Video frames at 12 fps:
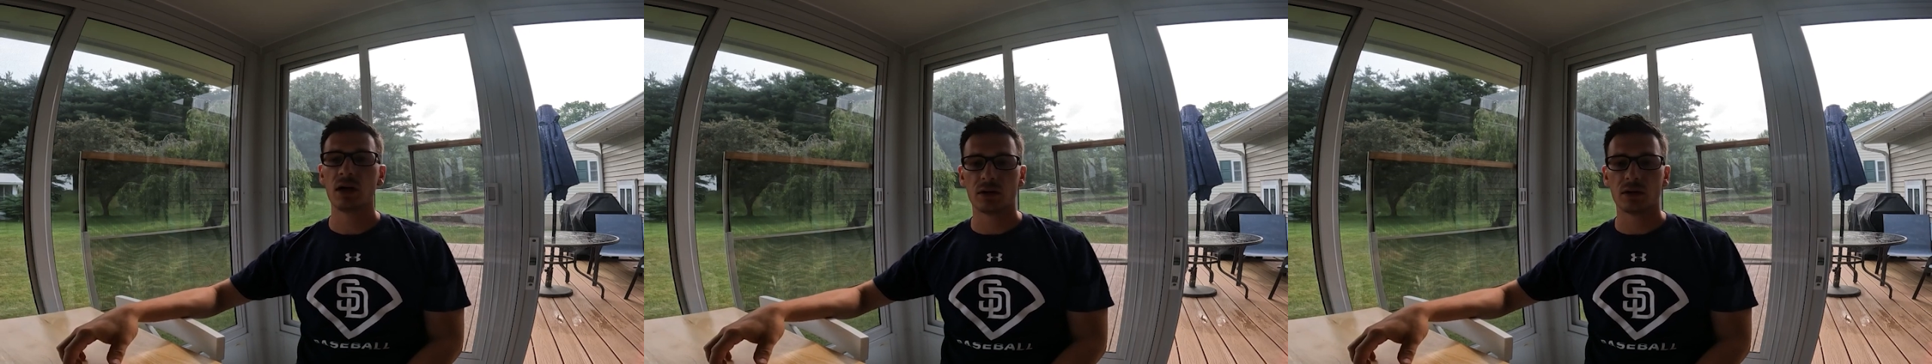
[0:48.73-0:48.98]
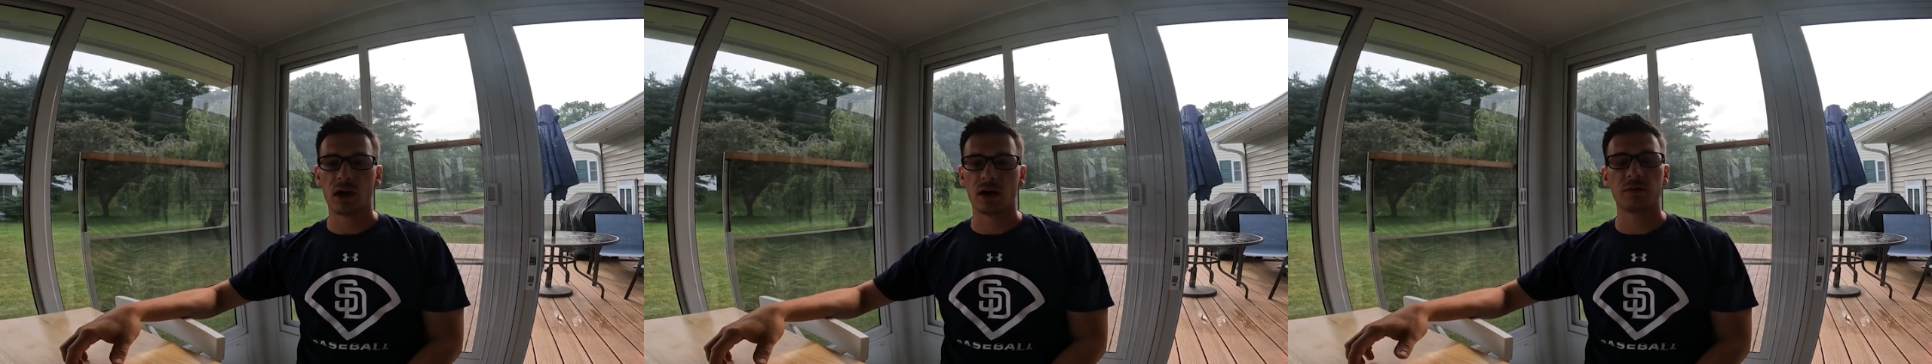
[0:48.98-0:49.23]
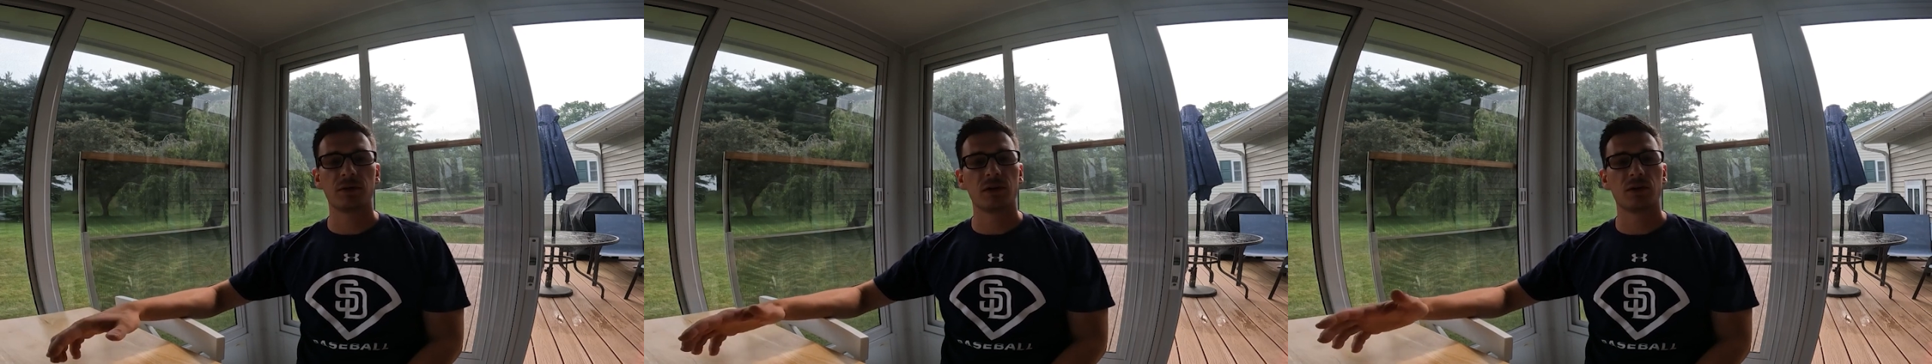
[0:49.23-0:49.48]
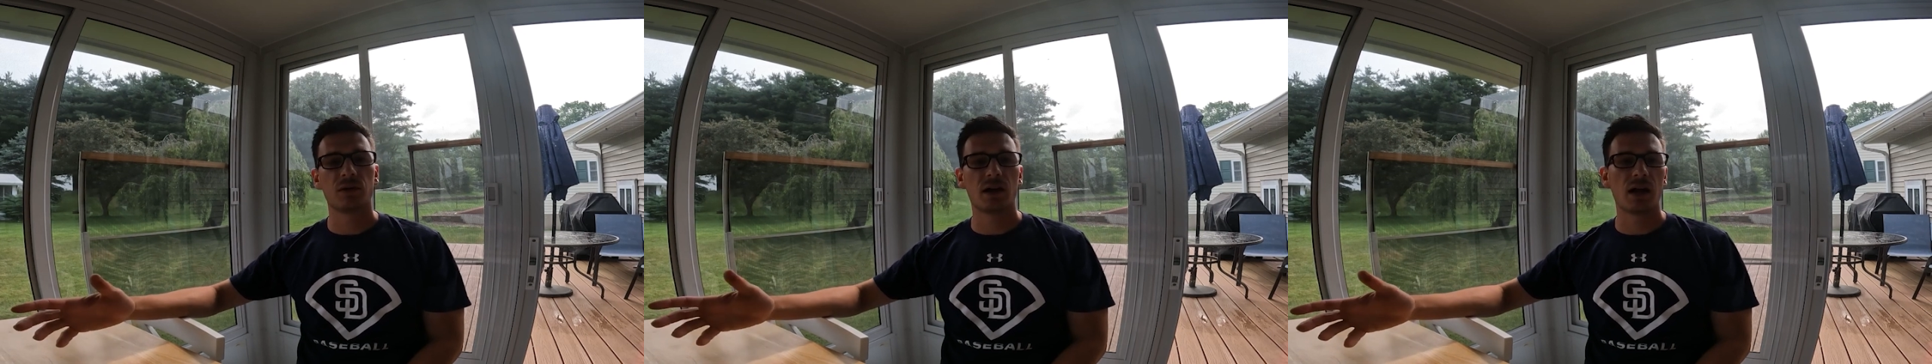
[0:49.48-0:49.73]
you know, I
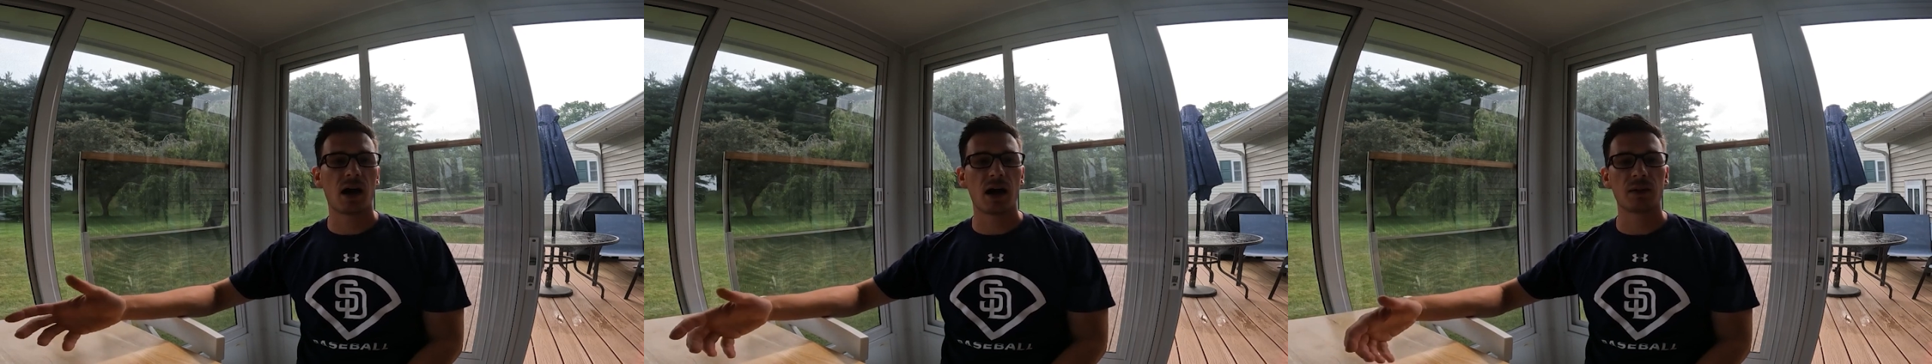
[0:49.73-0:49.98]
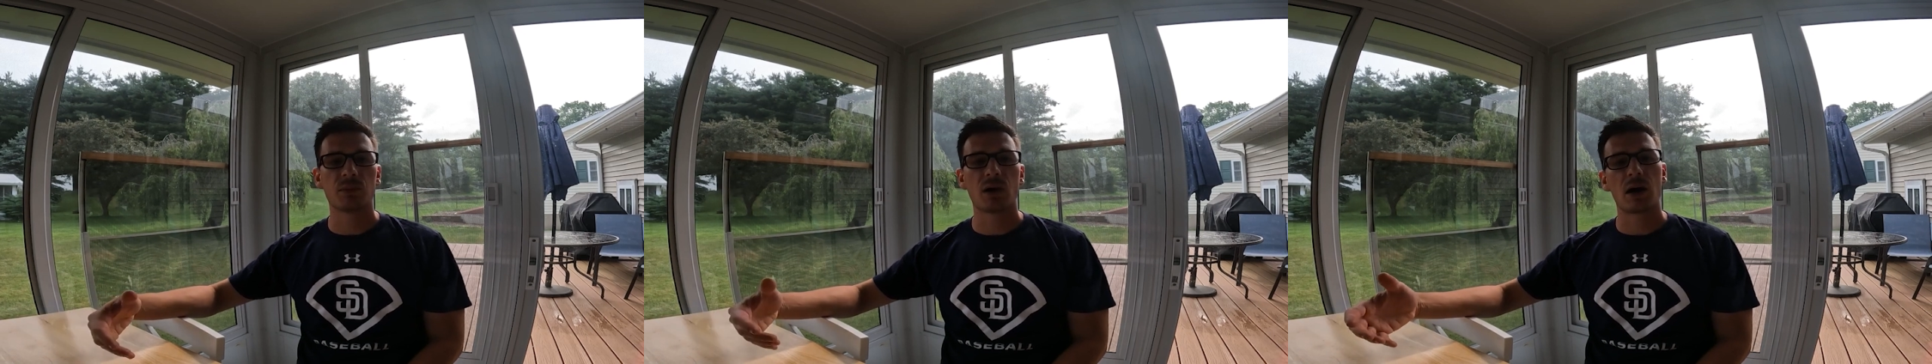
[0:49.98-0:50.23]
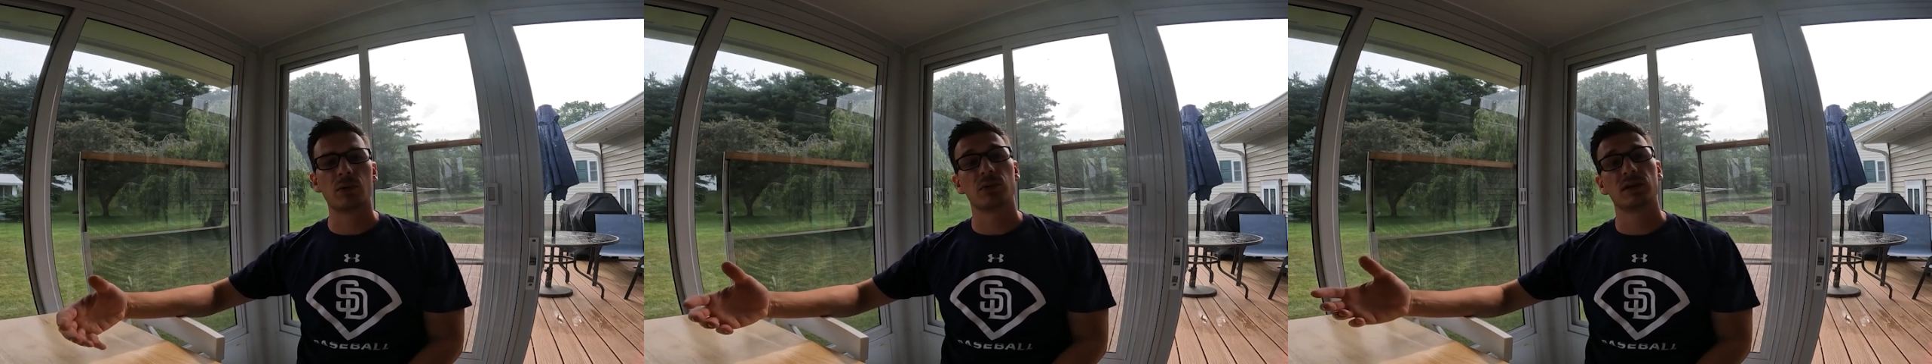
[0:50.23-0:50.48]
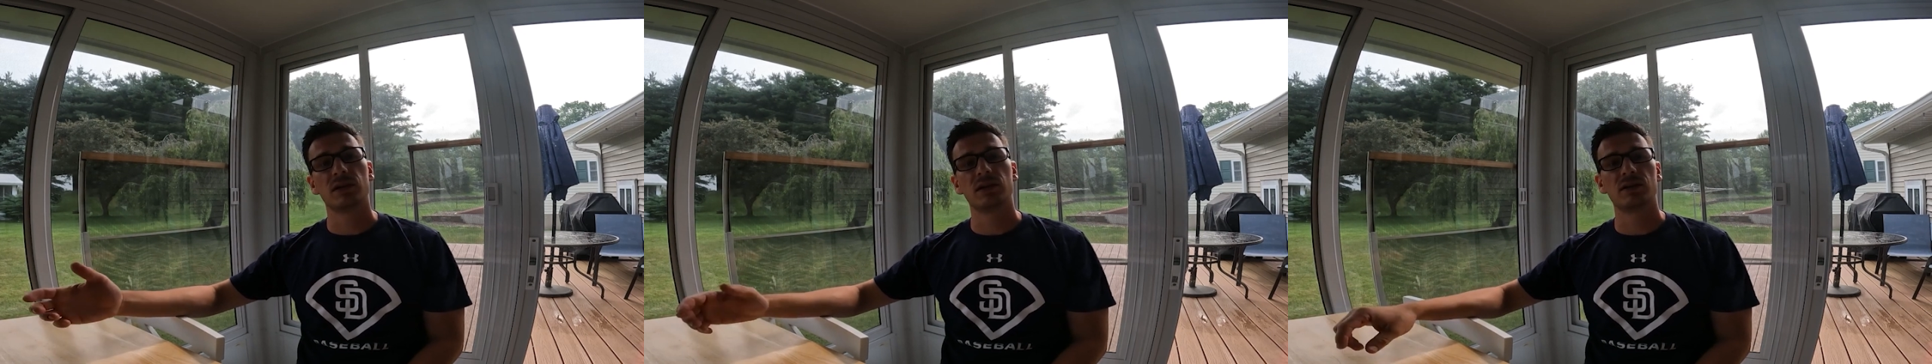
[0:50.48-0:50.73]
figured that I
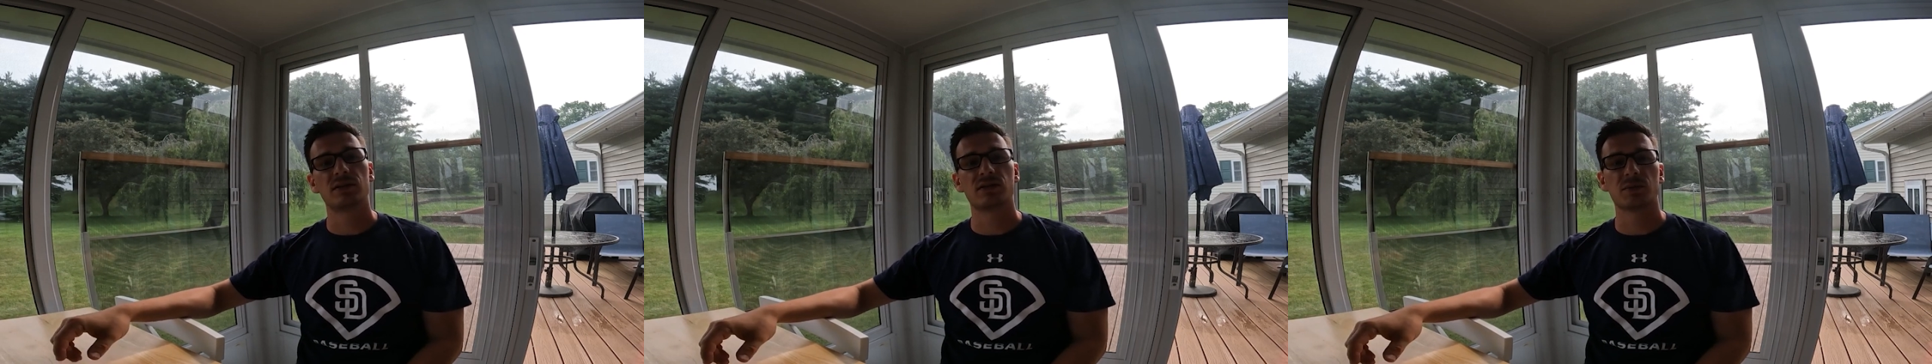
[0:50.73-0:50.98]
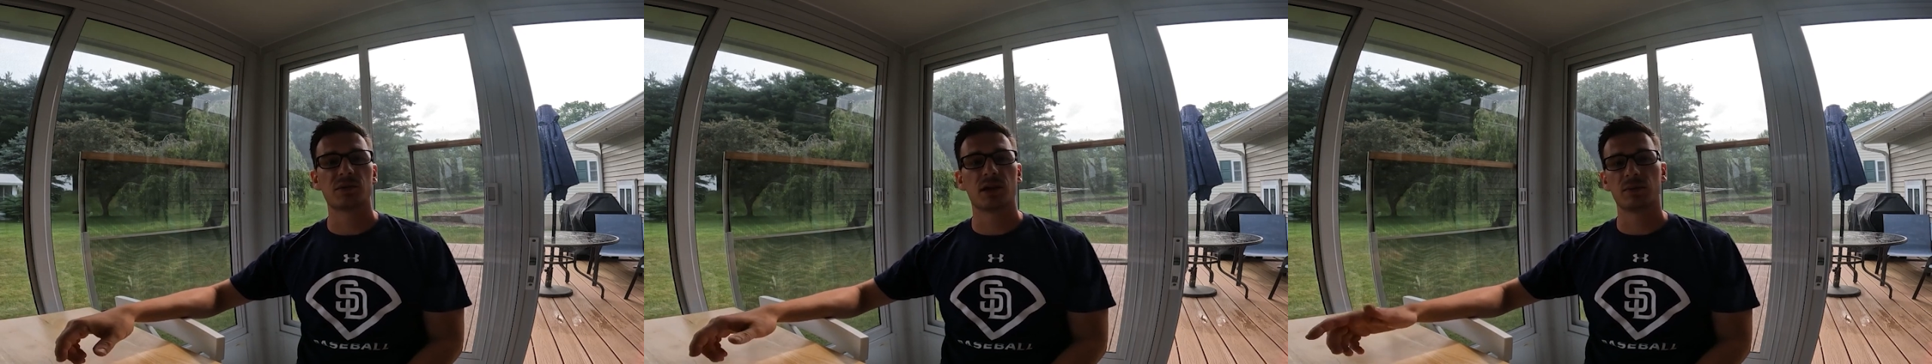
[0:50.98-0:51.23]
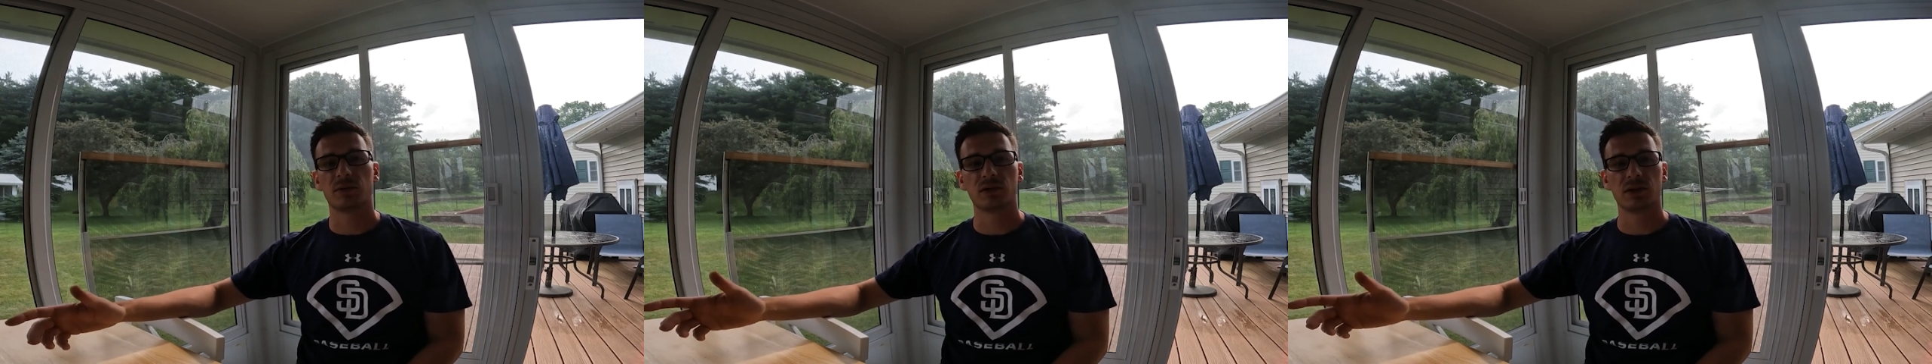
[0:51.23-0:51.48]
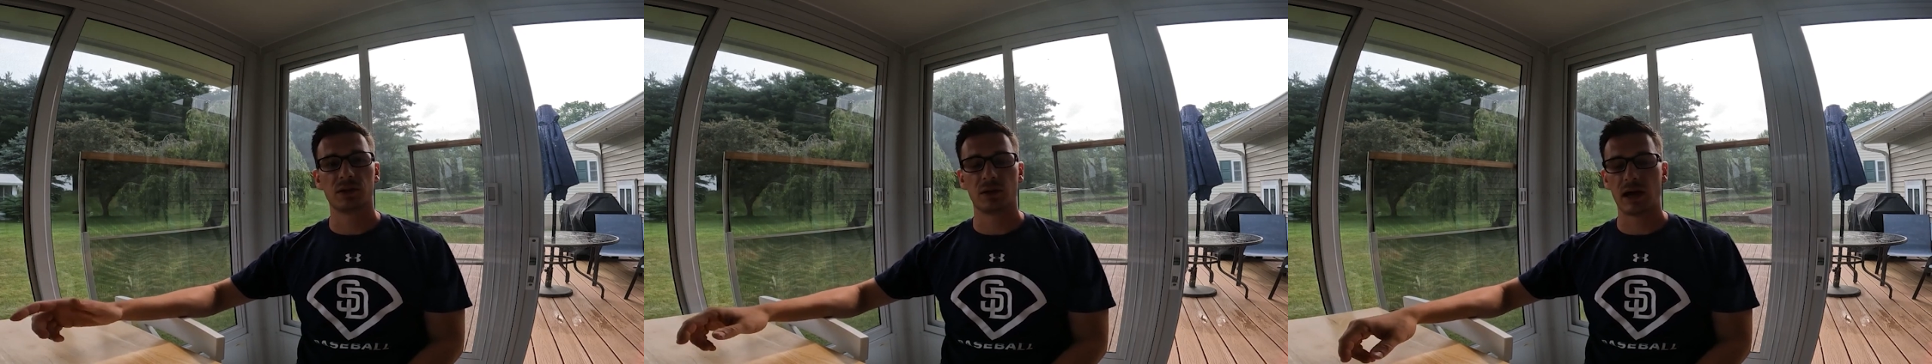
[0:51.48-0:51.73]
probably needed some type of
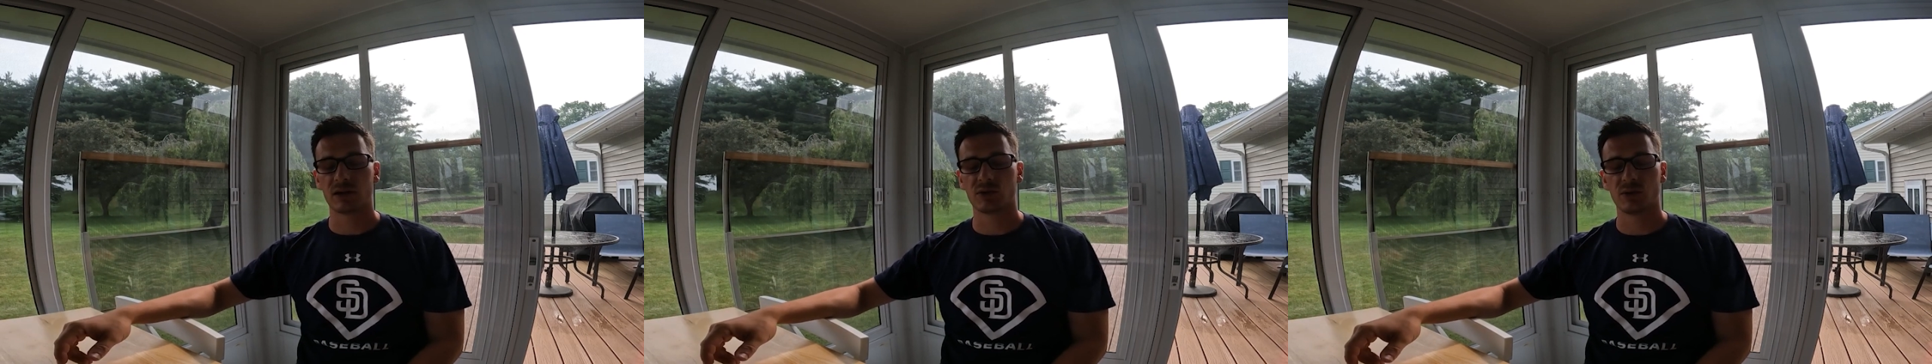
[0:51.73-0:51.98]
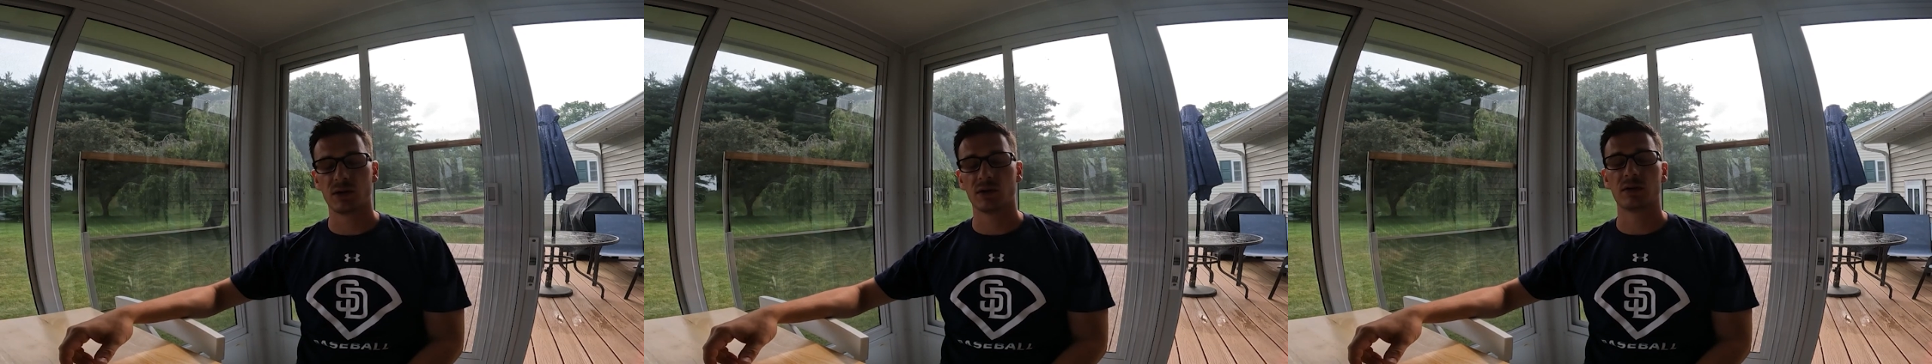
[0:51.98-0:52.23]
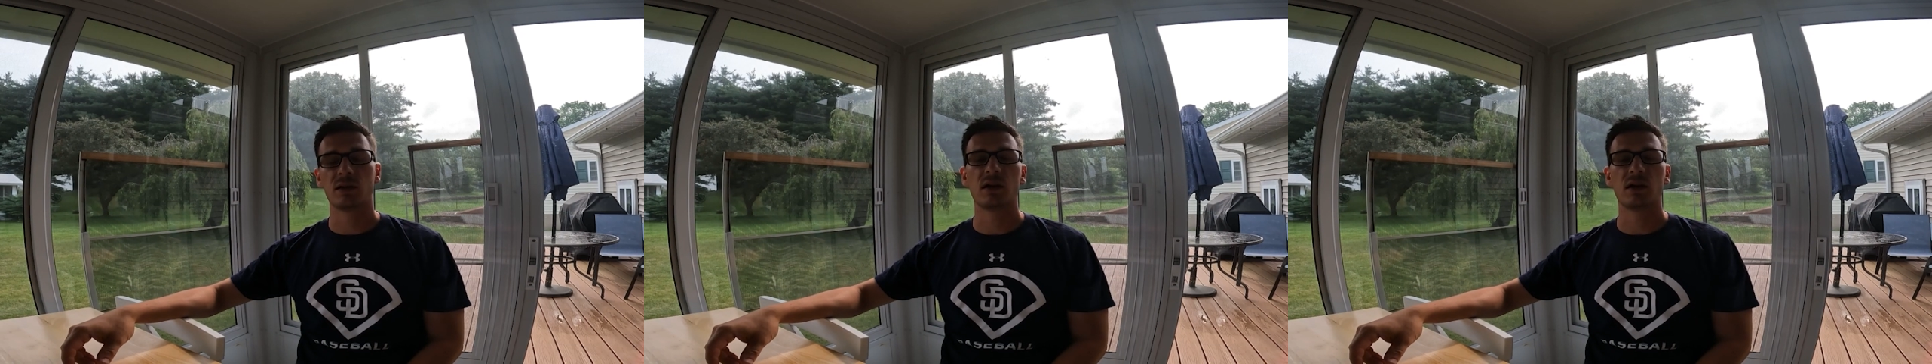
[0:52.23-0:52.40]
linear actuator.